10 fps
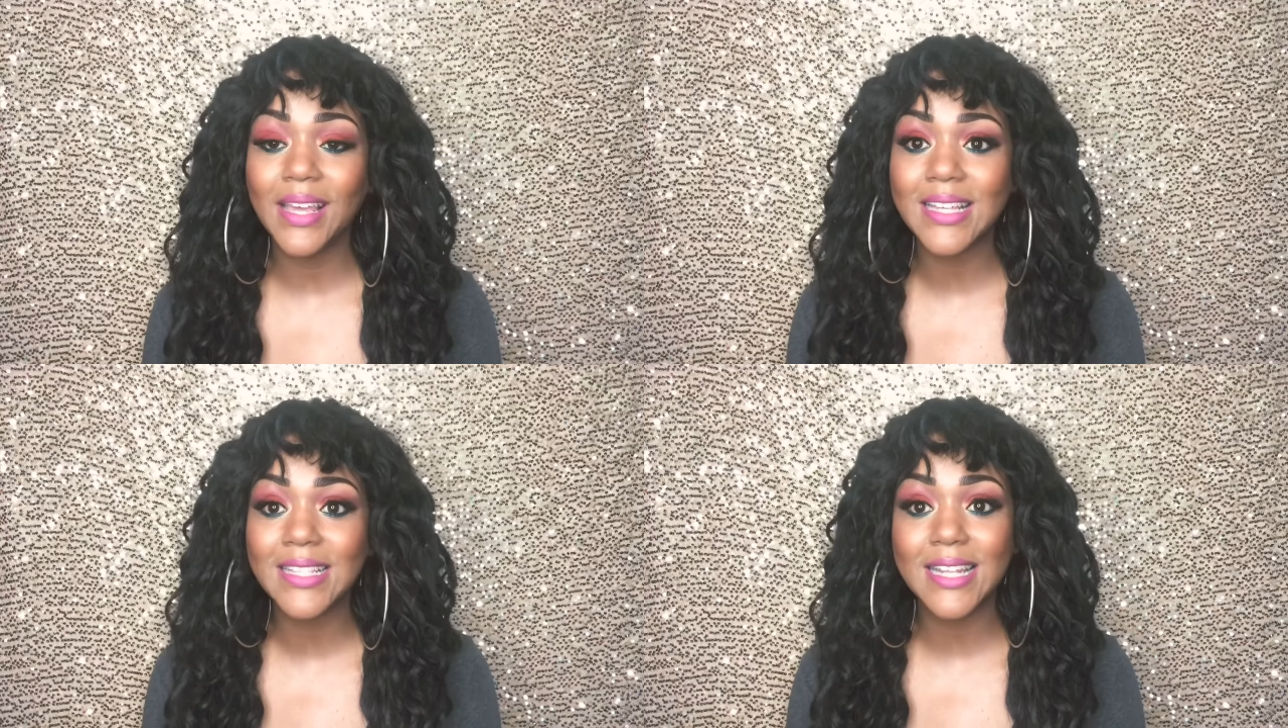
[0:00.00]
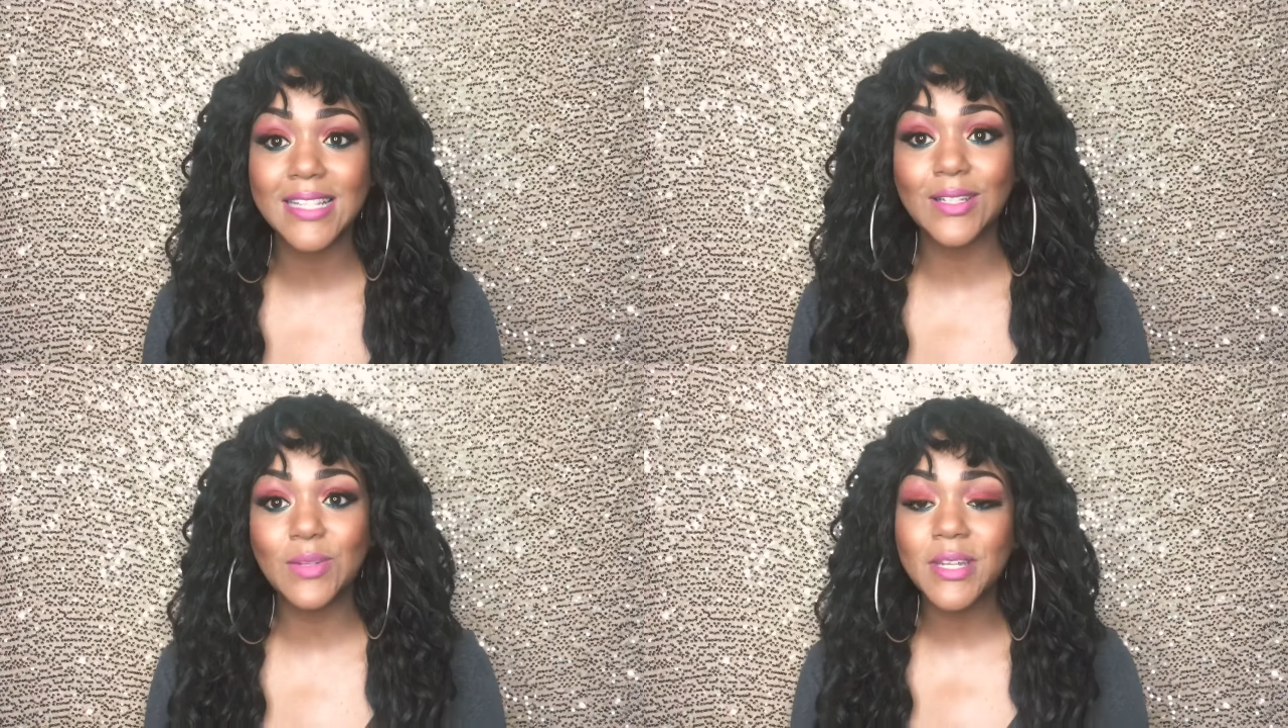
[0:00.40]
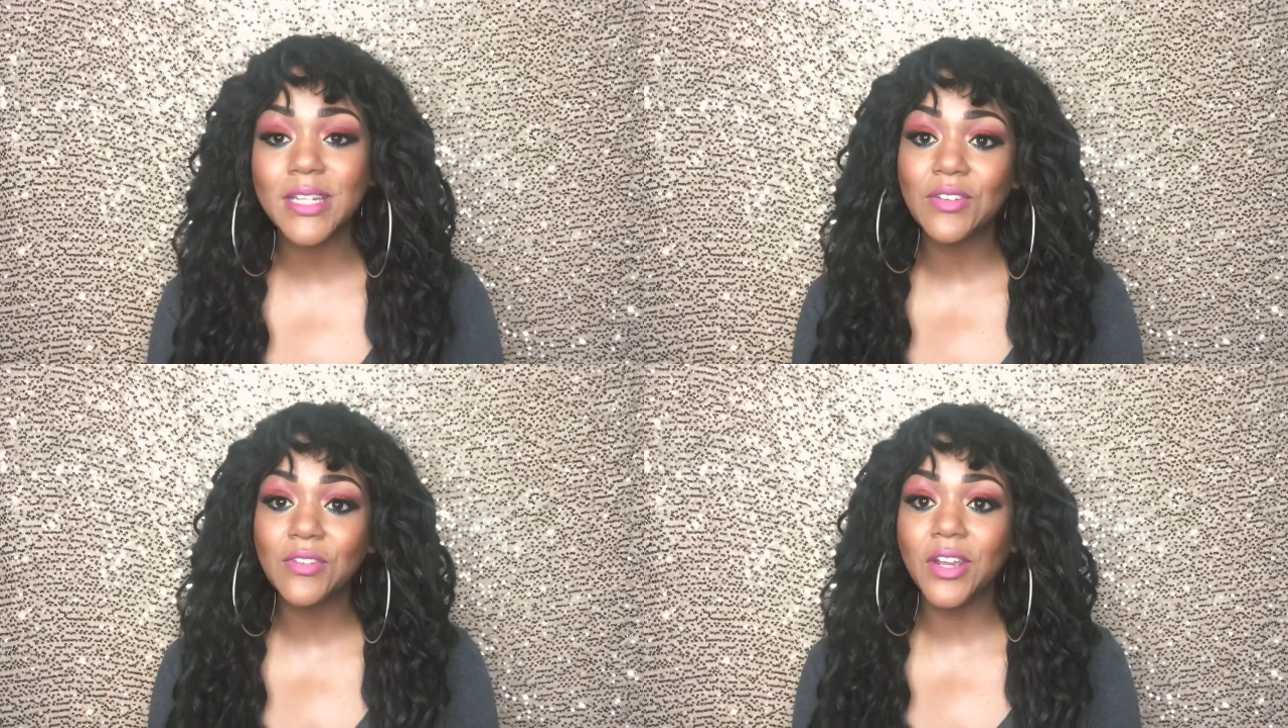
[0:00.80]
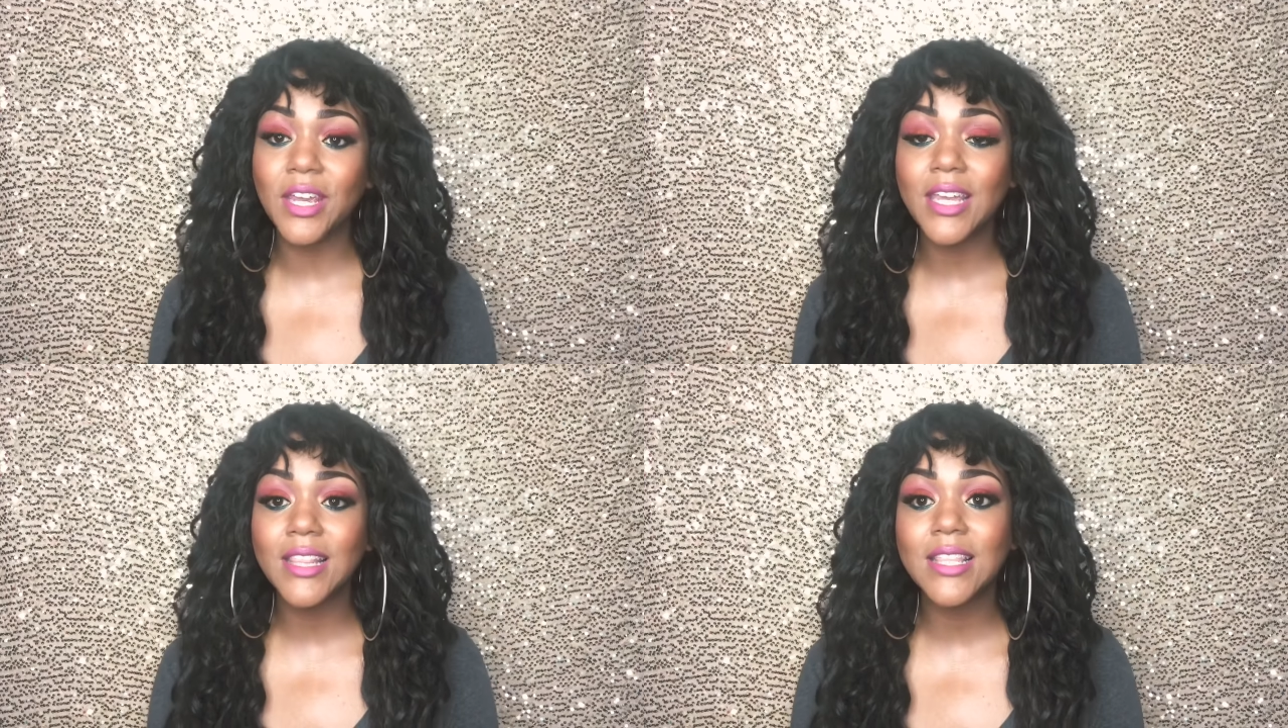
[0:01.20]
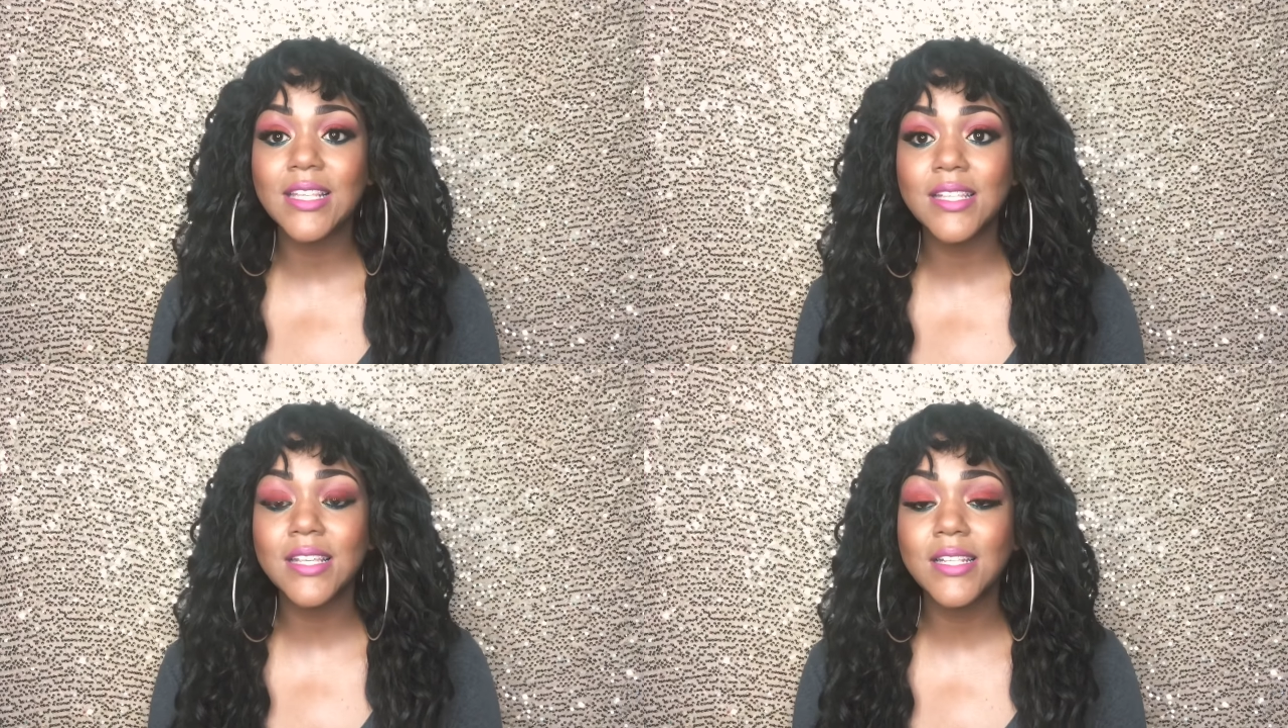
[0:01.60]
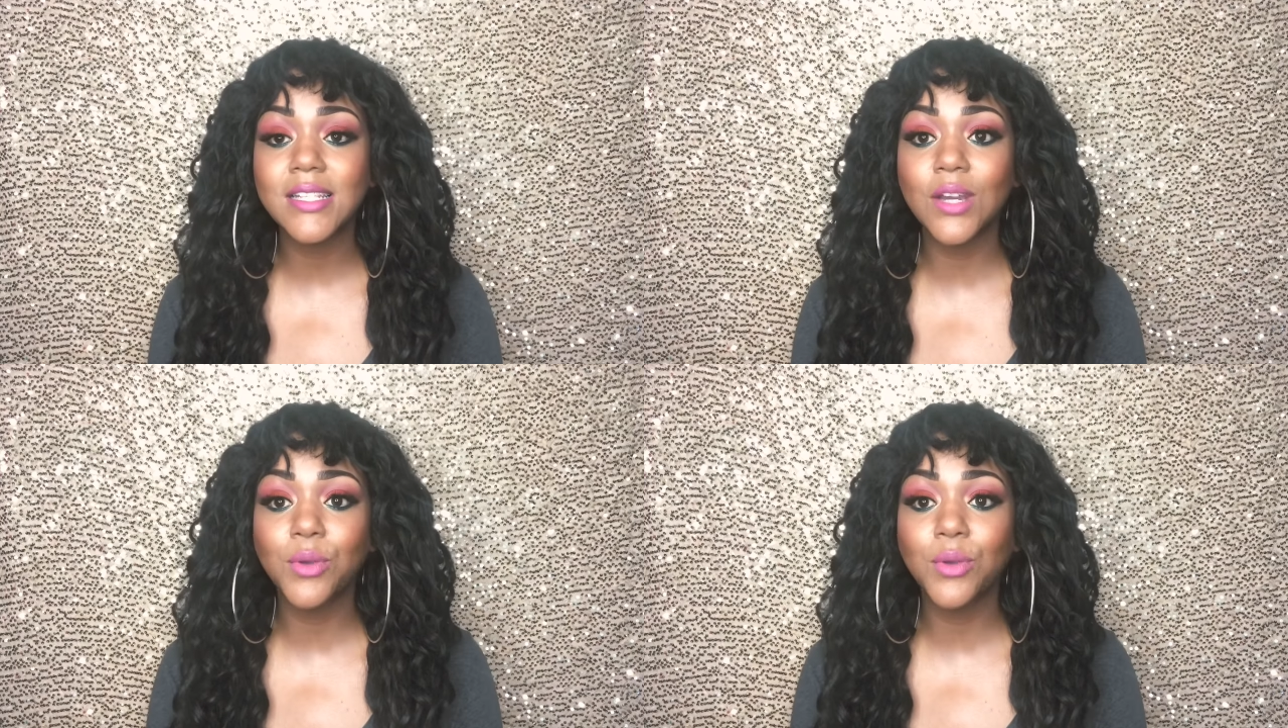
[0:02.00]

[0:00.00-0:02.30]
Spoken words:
Like I said, it's a little bit different. This is